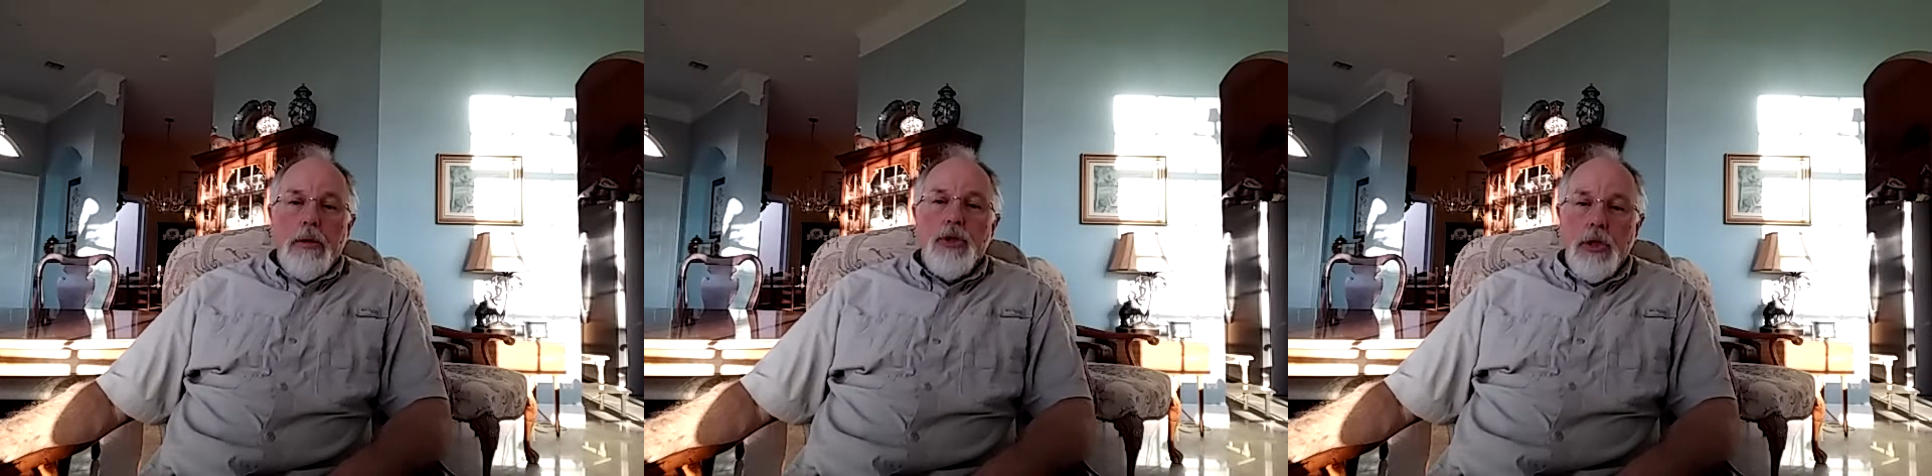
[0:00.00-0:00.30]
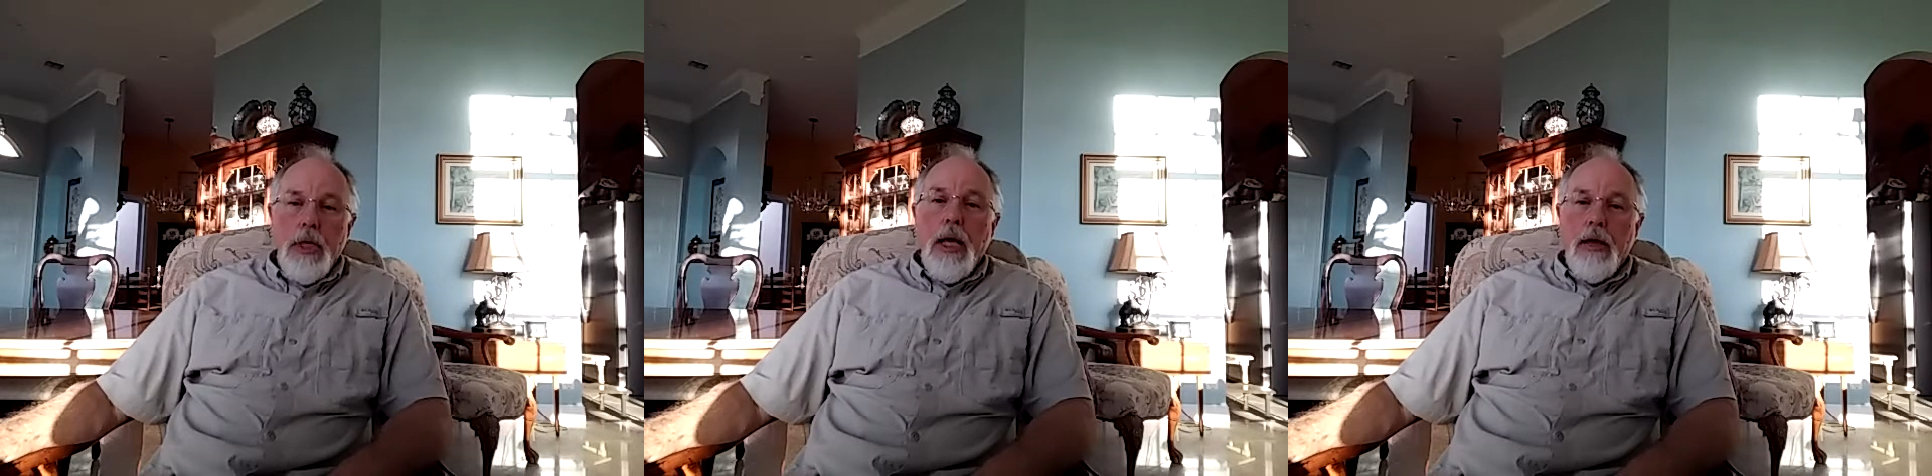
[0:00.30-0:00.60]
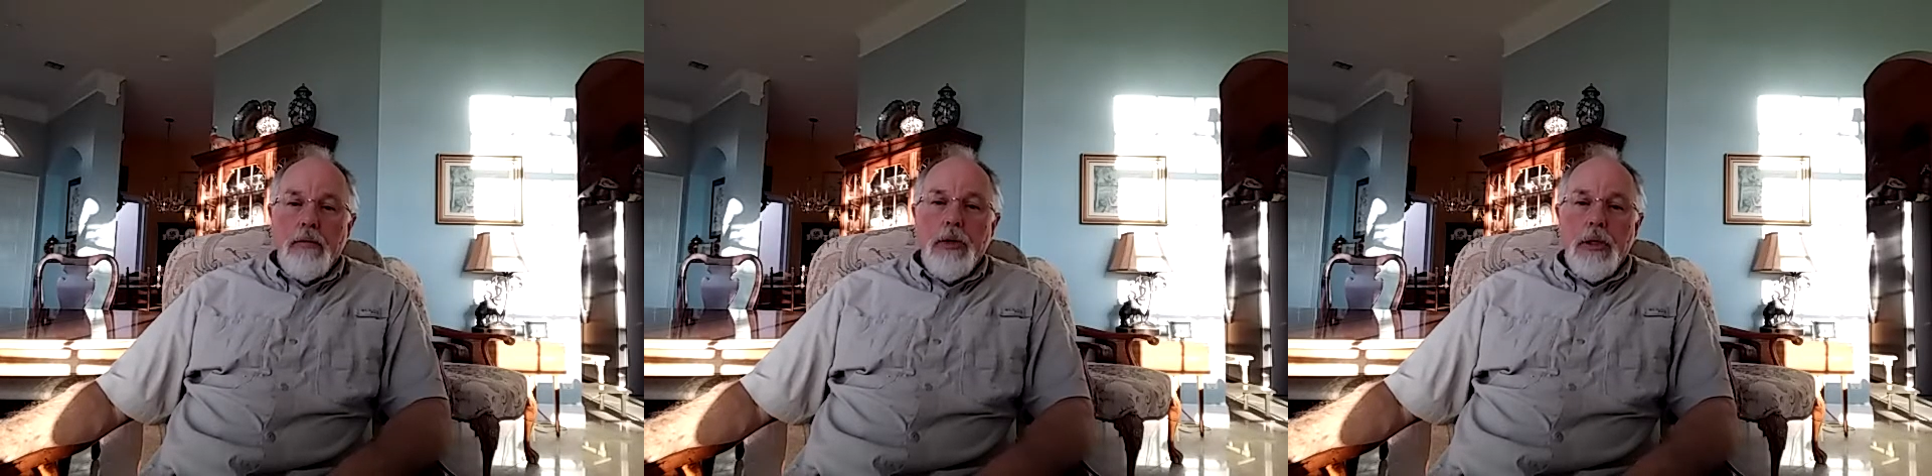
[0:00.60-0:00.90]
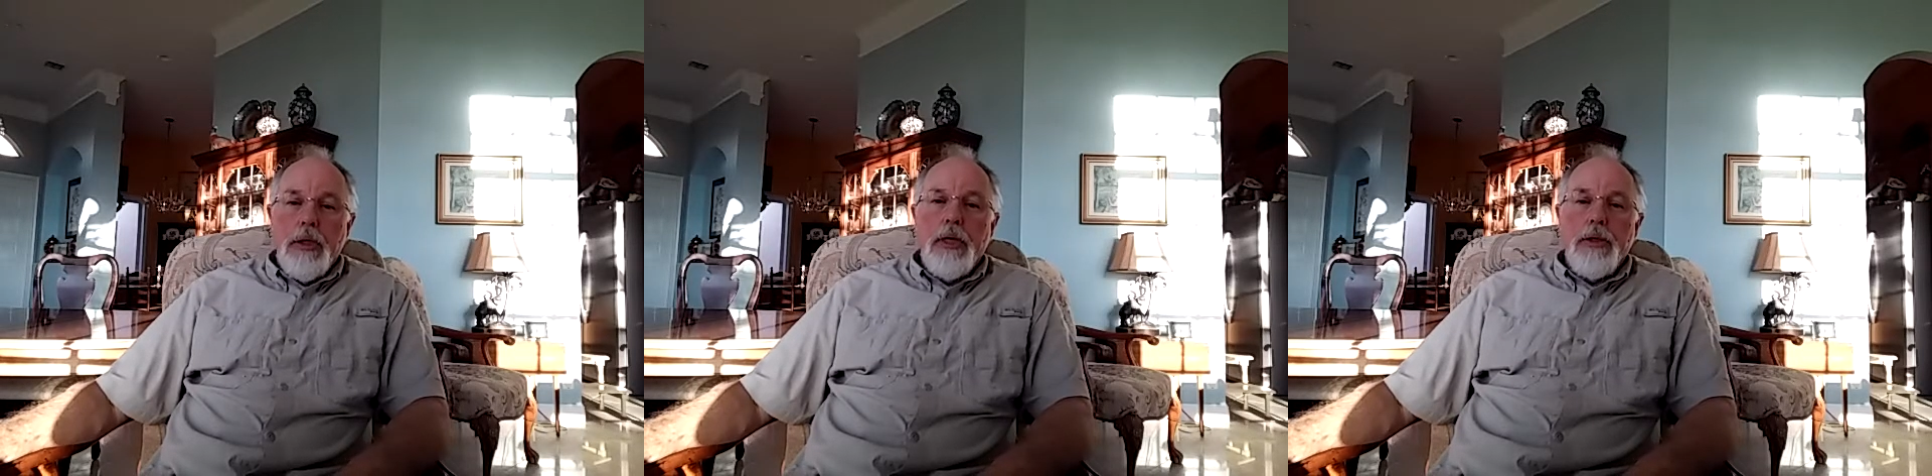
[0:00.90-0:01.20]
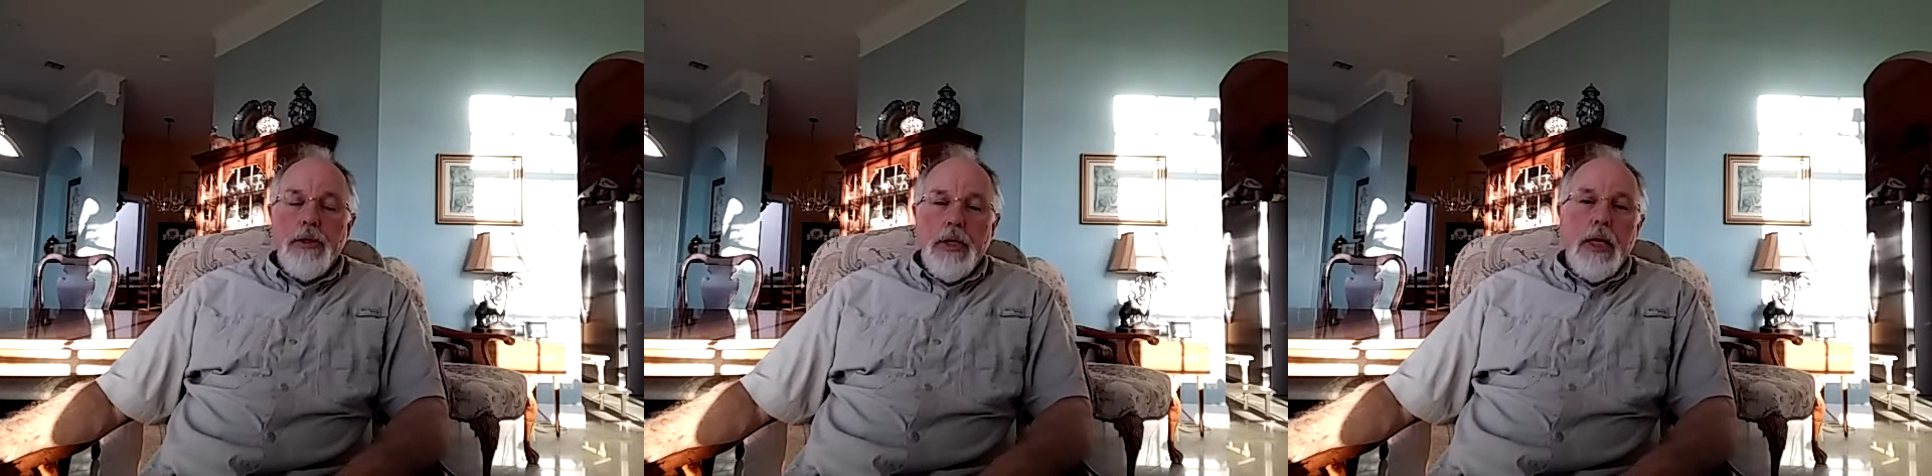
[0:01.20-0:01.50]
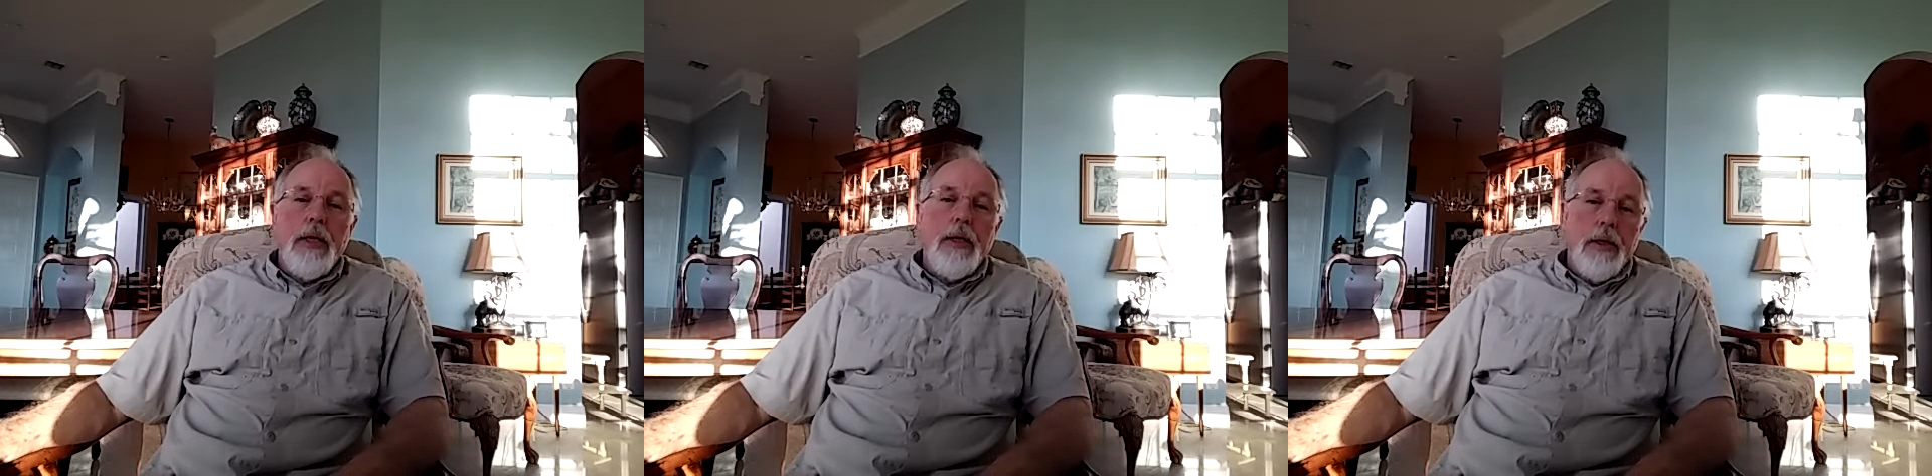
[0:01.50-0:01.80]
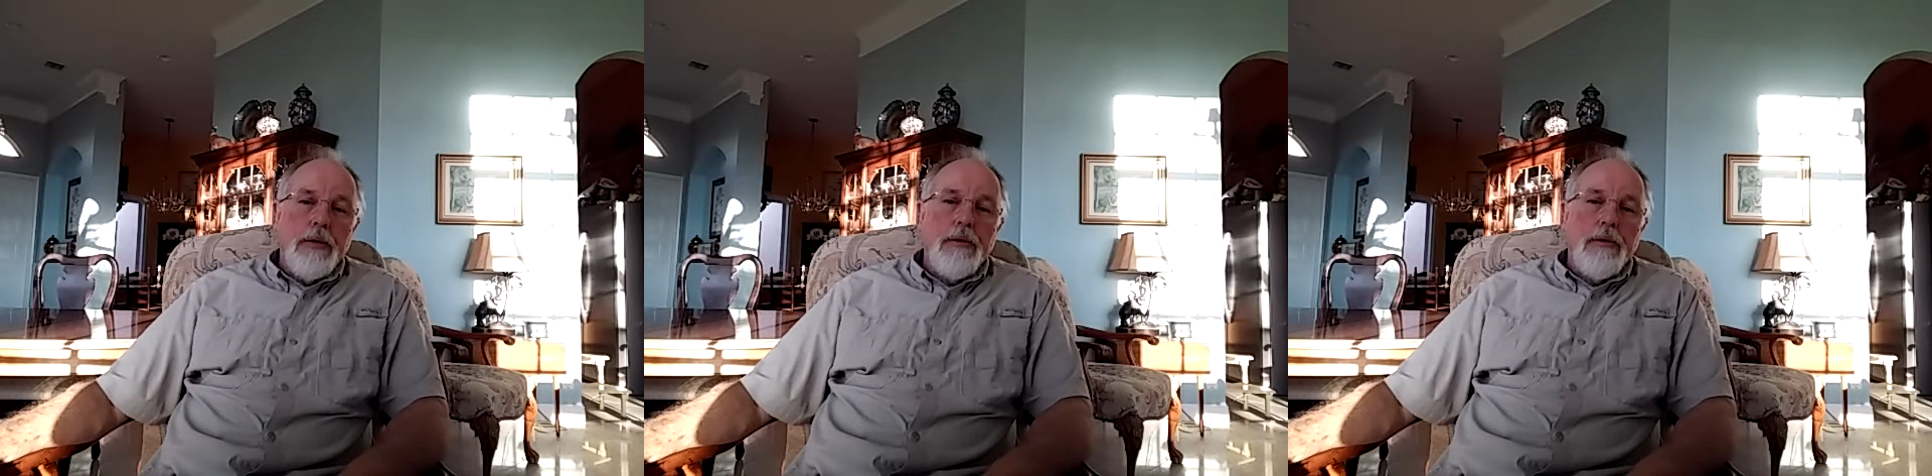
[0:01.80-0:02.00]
She gave me the understanding